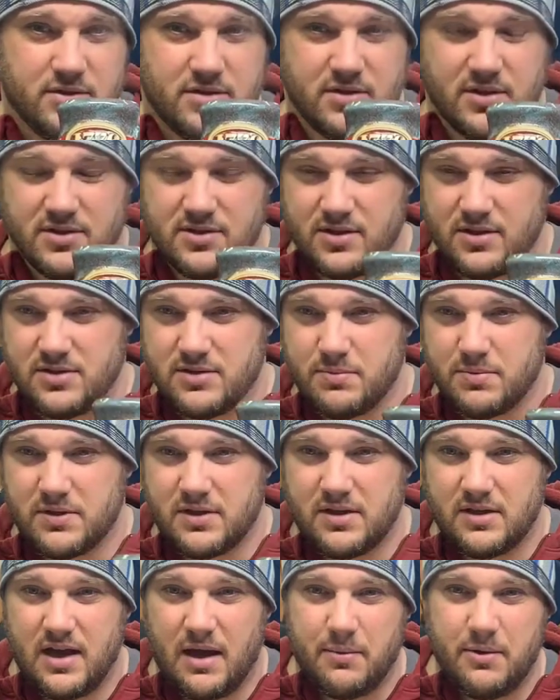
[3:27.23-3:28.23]
so it's
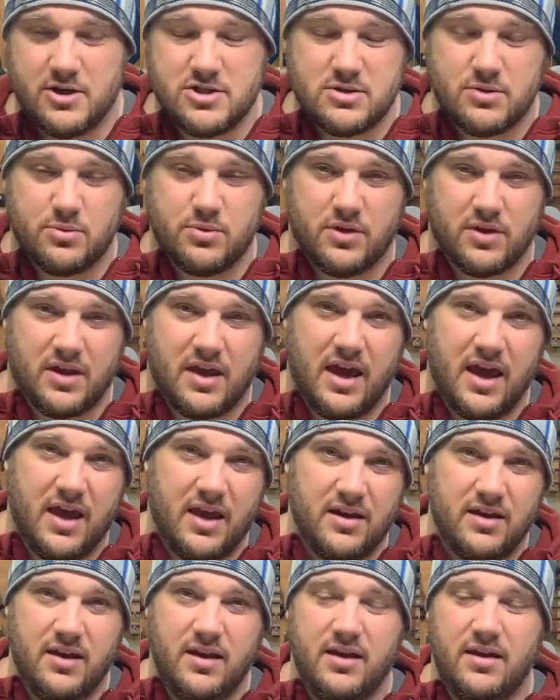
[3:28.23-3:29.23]
a combination
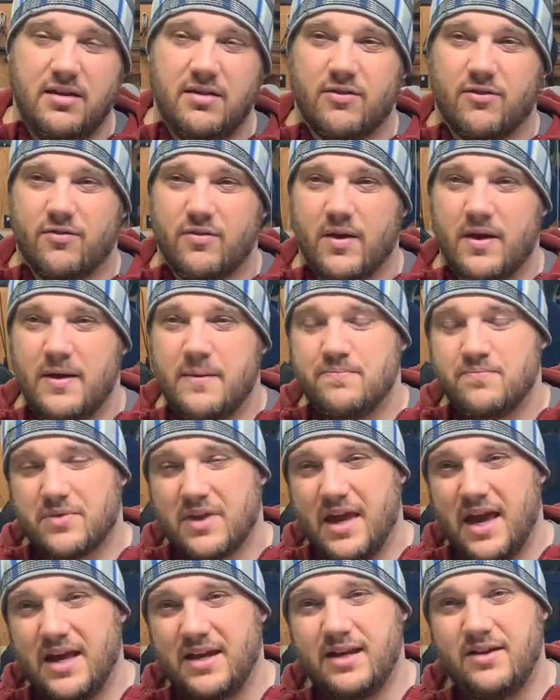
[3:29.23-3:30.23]
between the
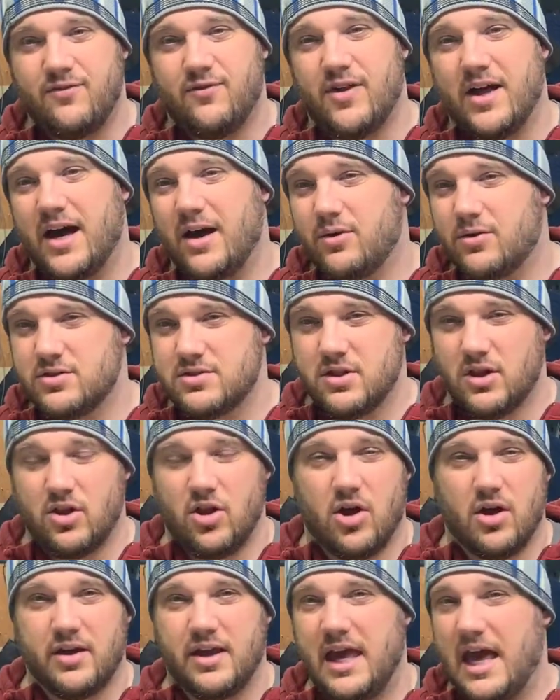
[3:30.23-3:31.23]
candied flowers and the
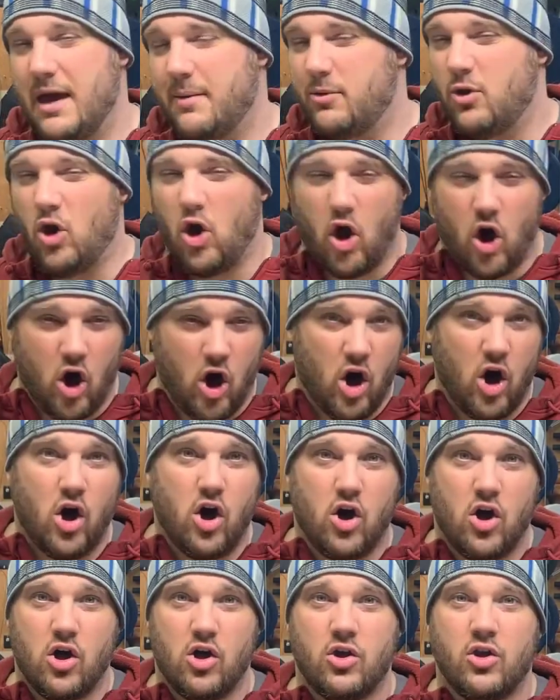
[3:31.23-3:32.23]
log cabin,
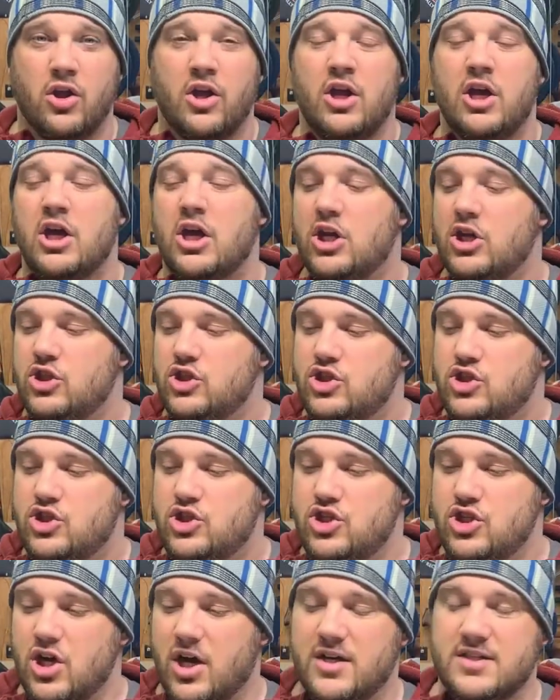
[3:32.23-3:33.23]
all
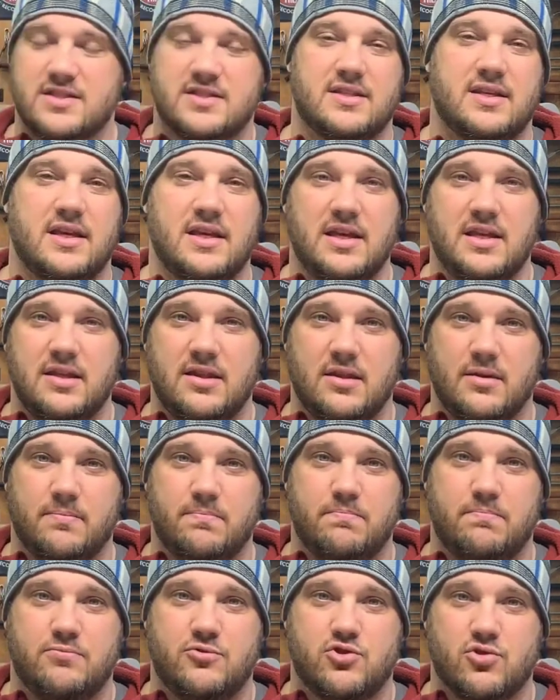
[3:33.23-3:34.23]
just in the
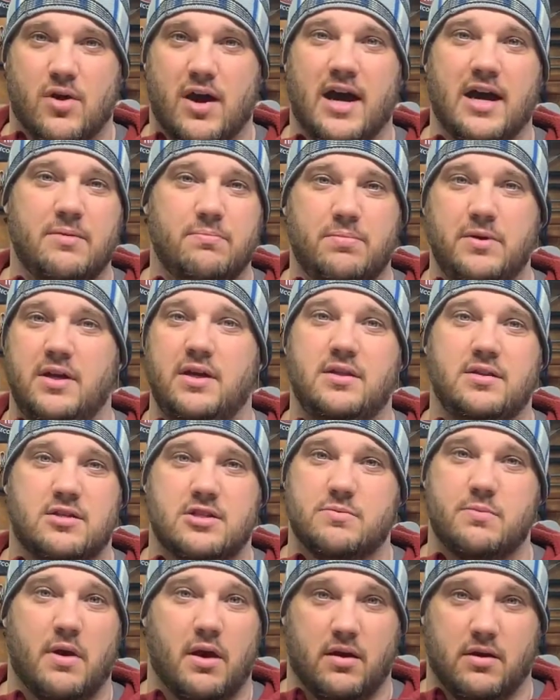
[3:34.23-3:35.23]
dry bean
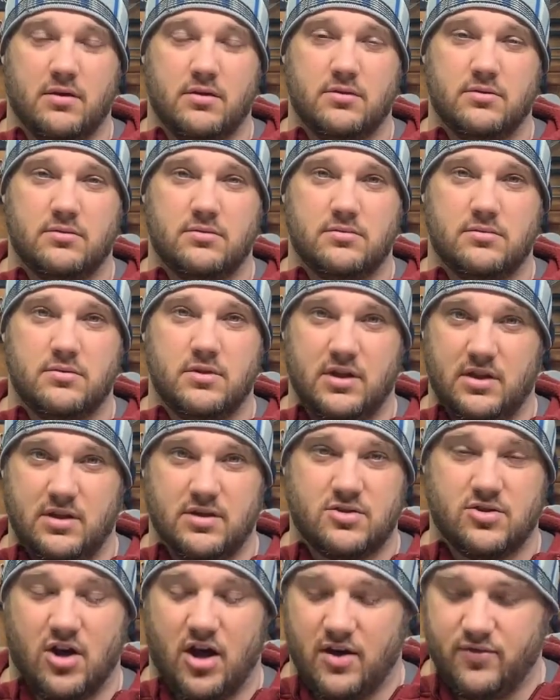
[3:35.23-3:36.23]
smell in
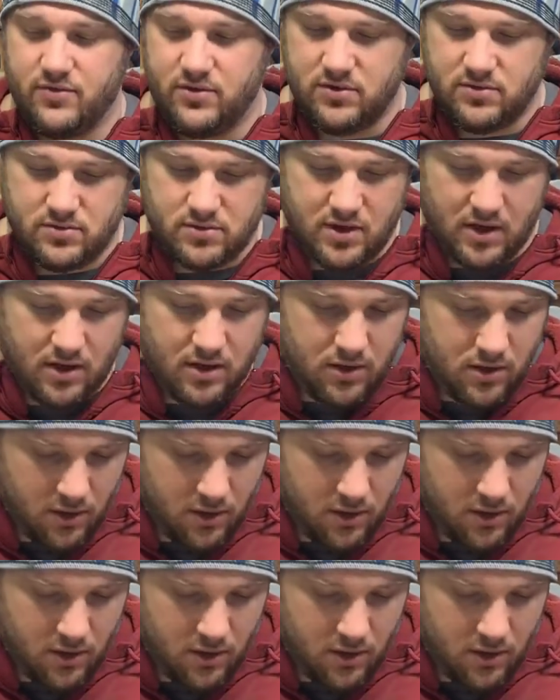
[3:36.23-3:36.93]
this coffee, okay?